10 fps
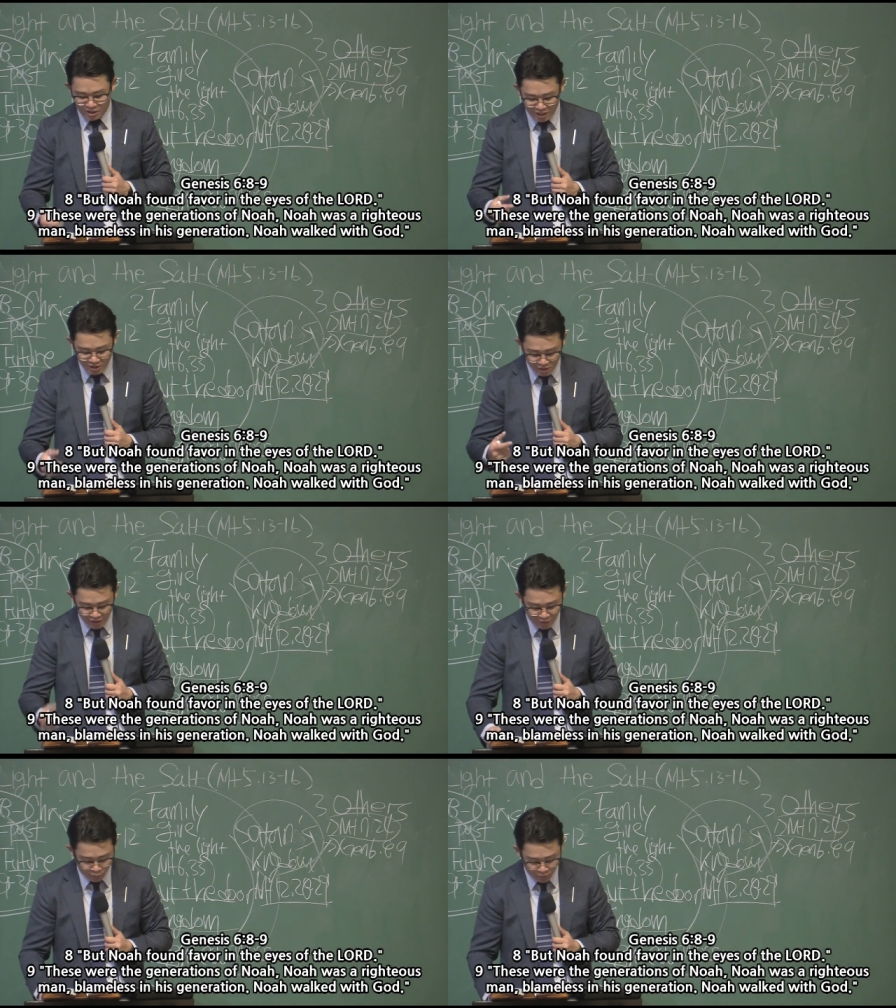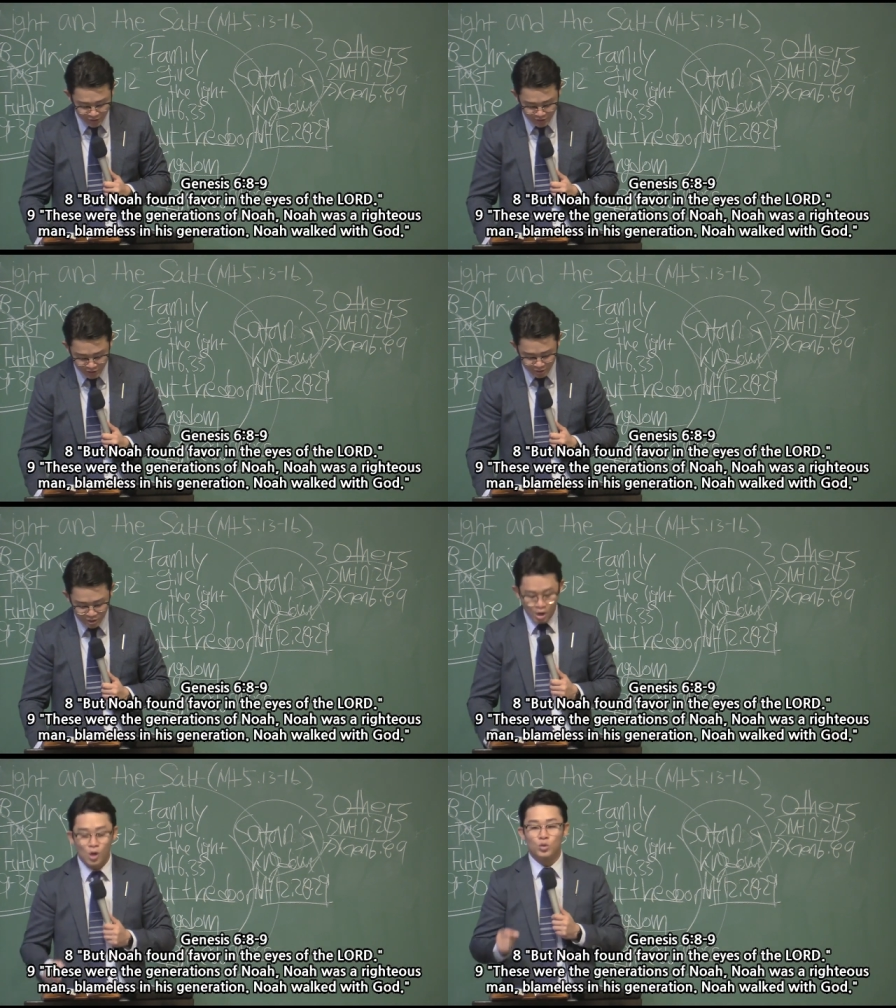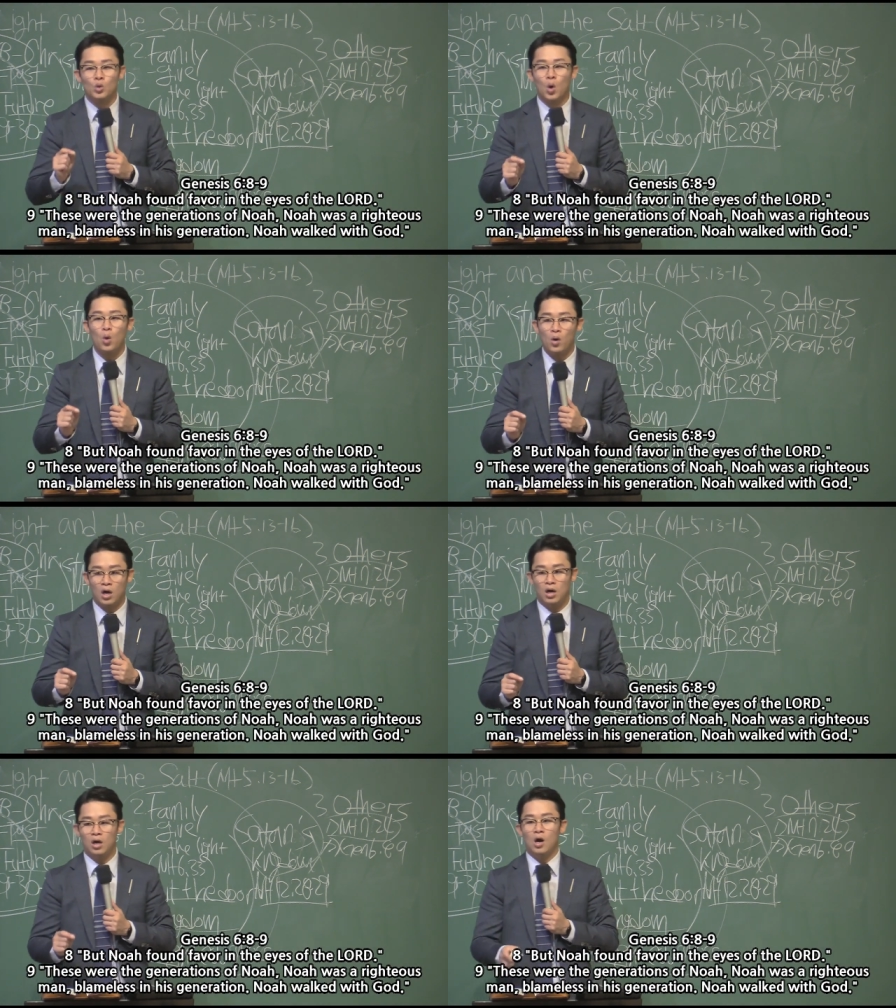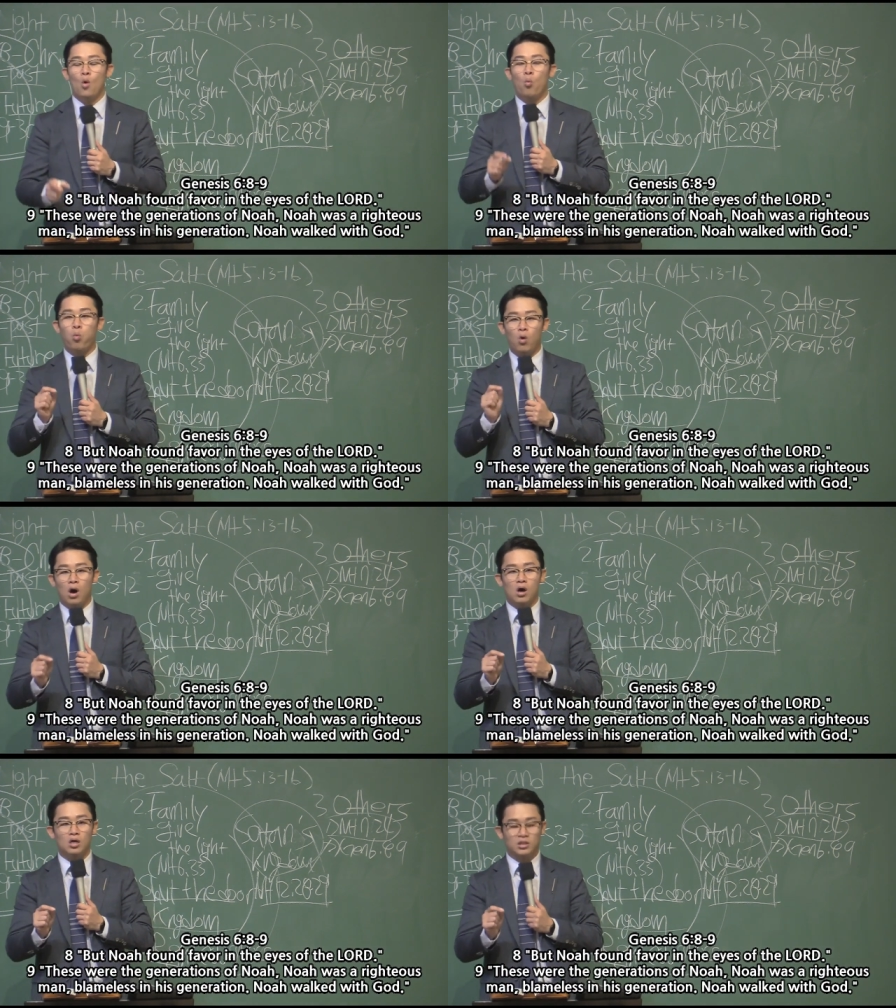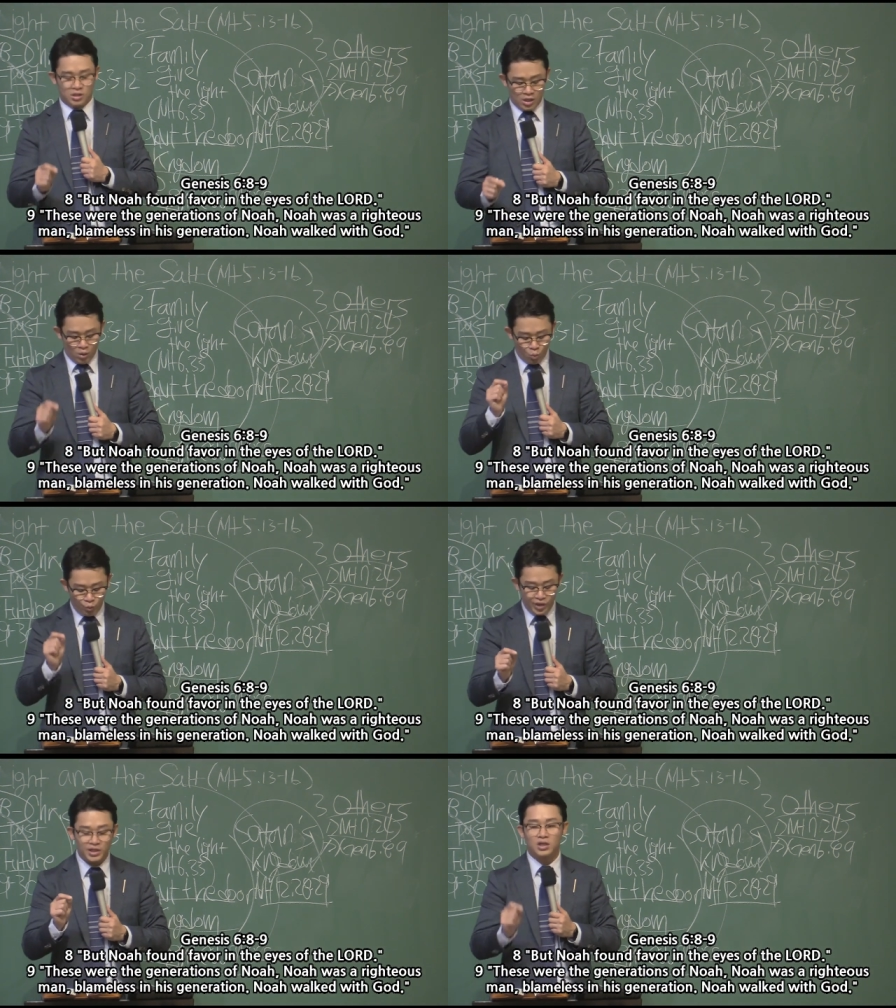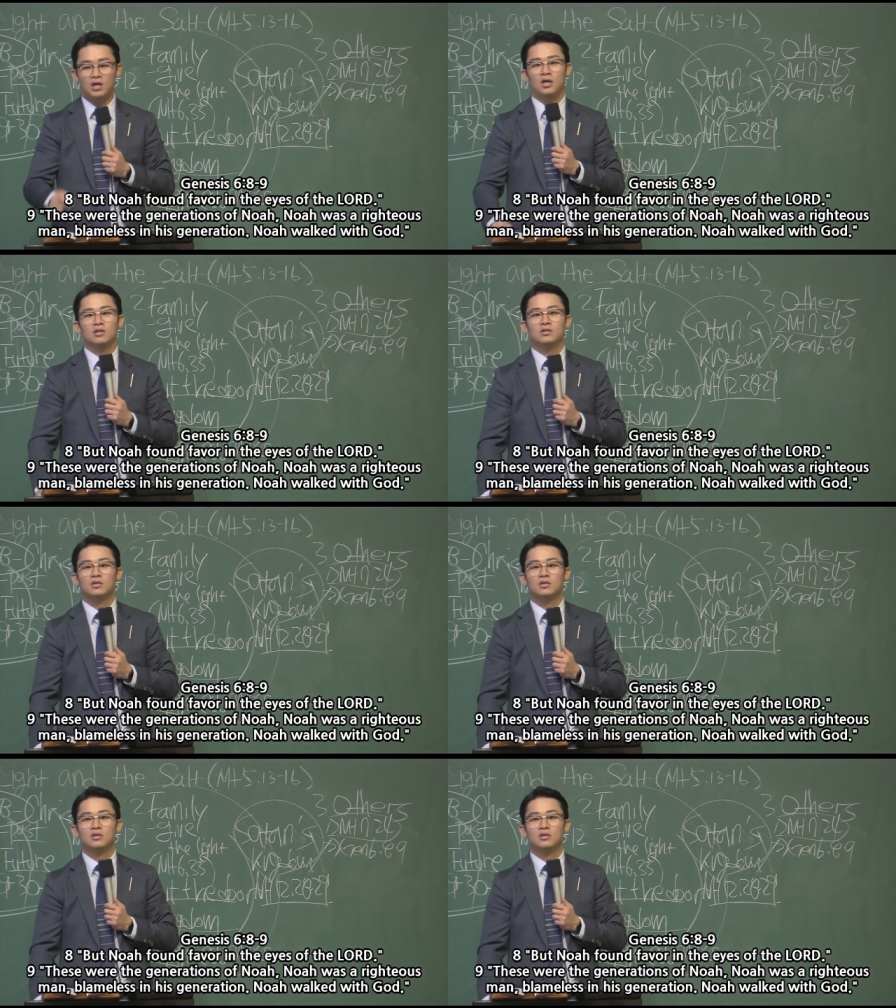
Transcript: his generation. Noah walked with God.